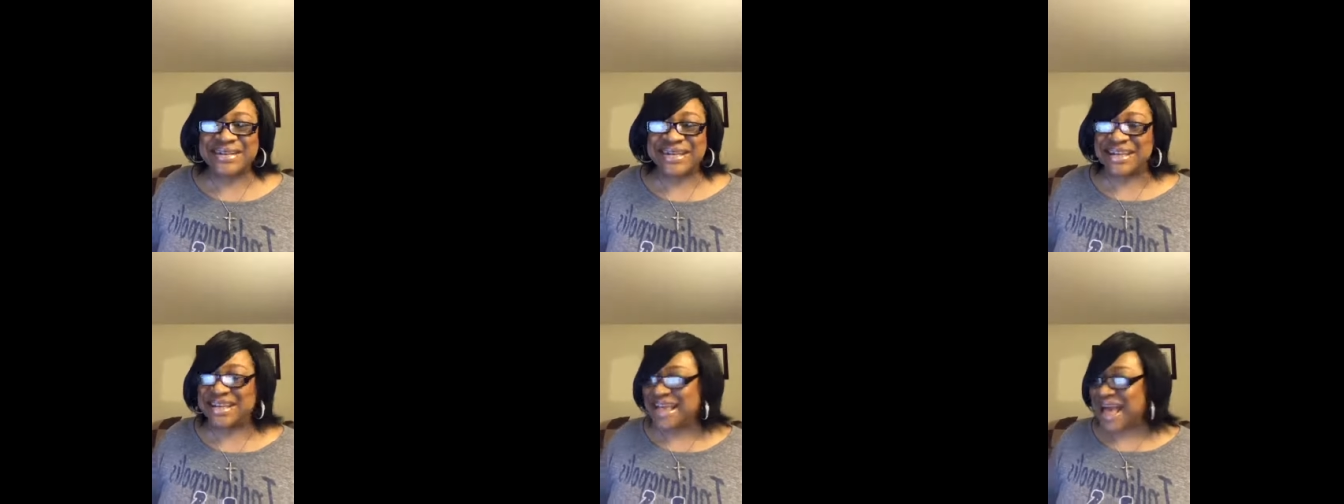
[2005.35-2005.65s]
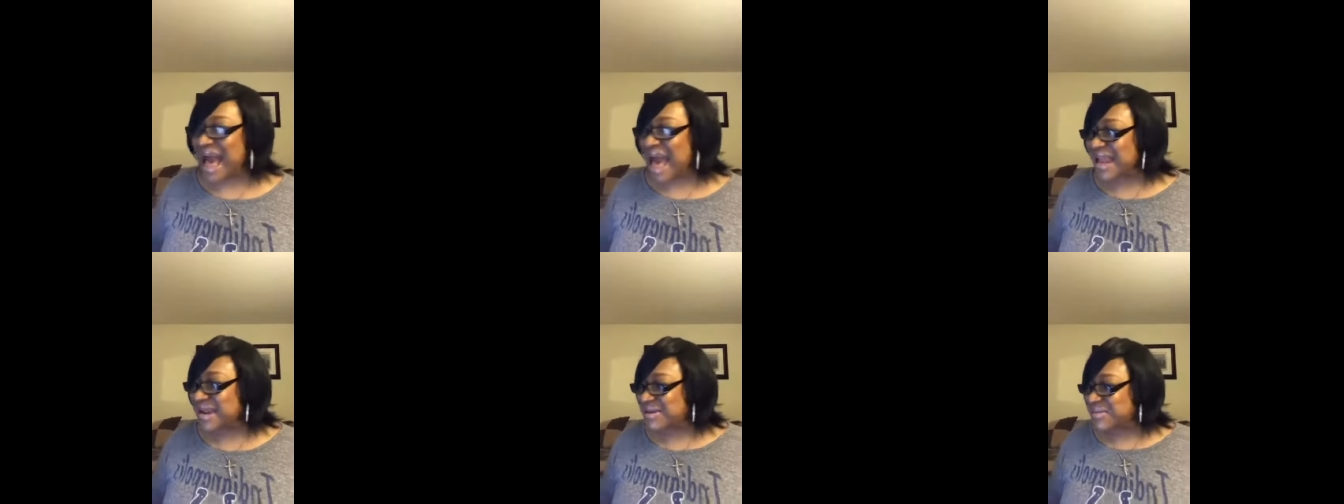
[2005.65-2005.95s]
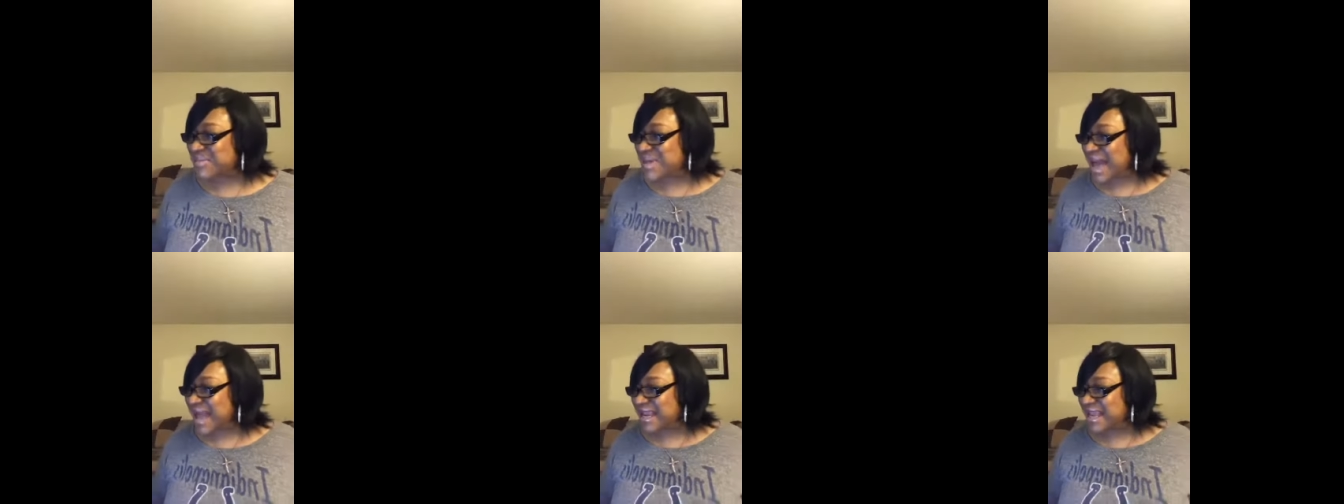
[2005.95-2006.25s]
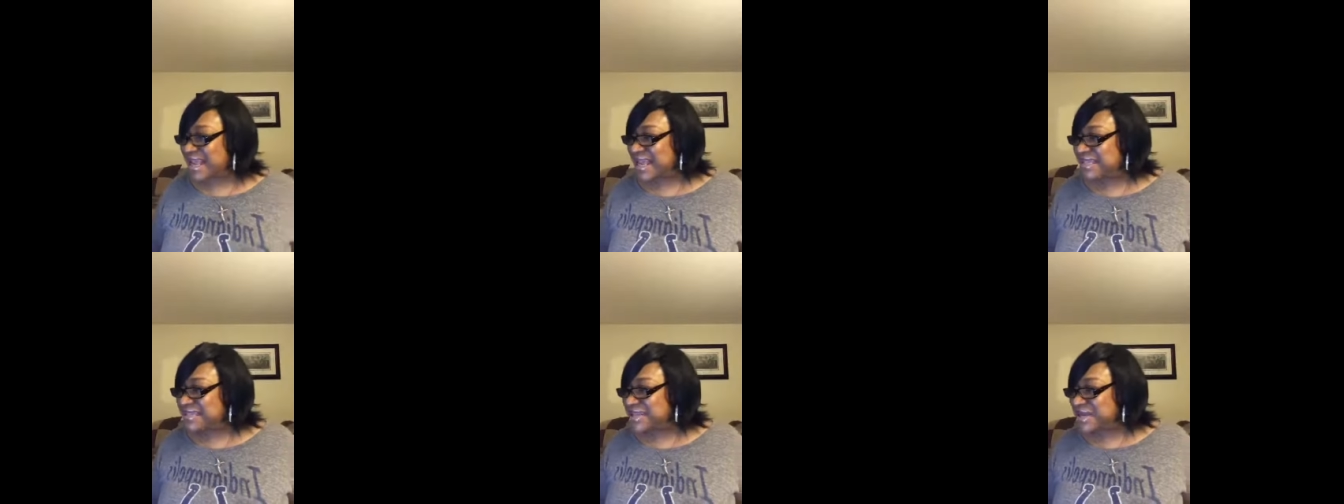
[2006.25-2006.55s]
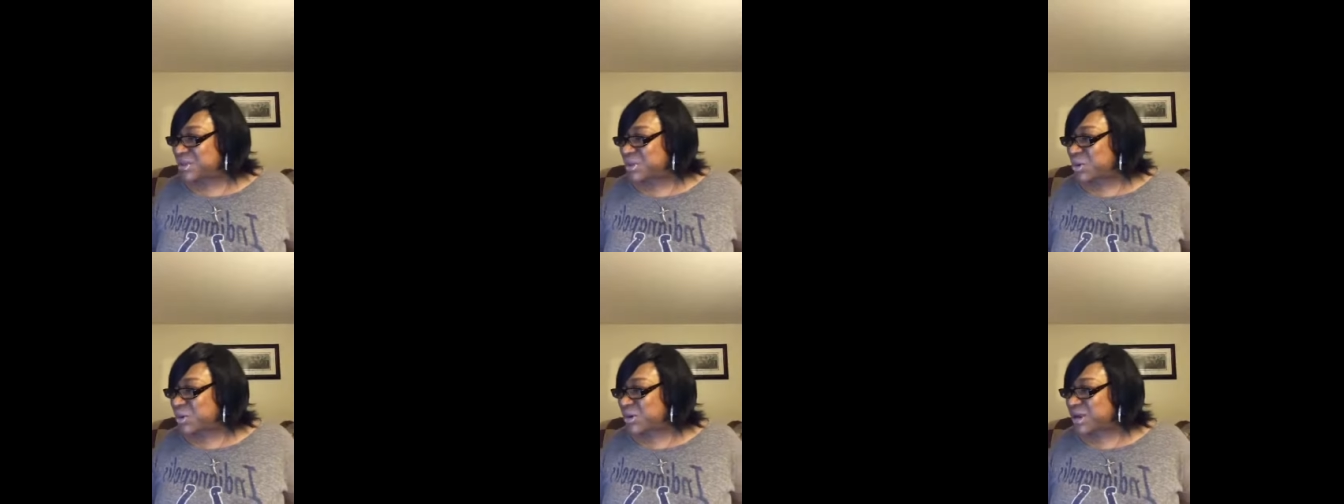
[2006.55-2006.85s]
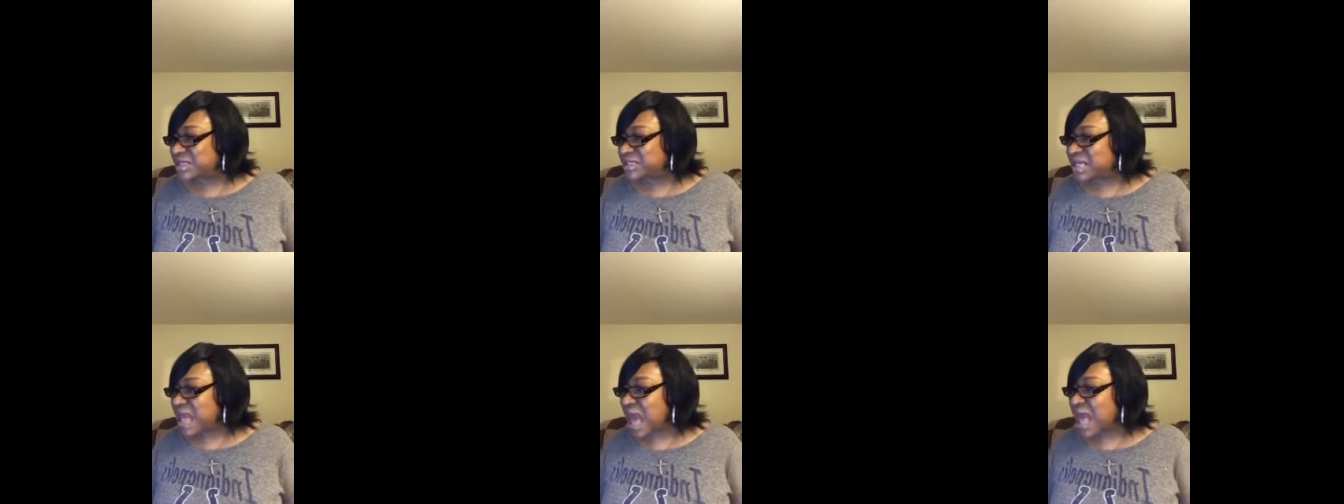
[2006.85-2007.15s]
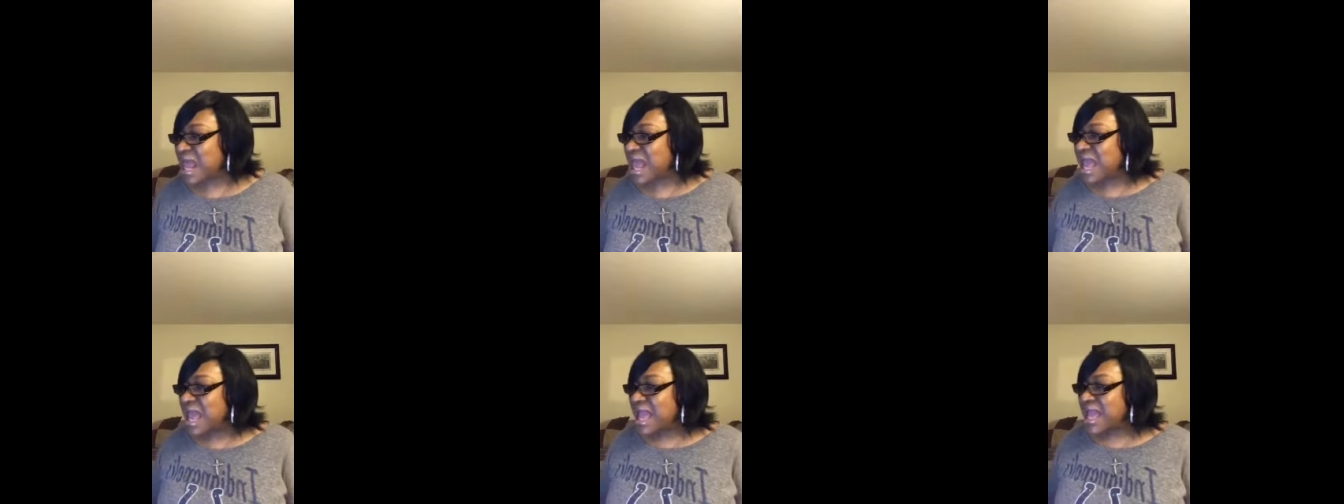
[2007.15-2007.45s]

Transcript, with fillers: Good God Almighty. He's a glorious God.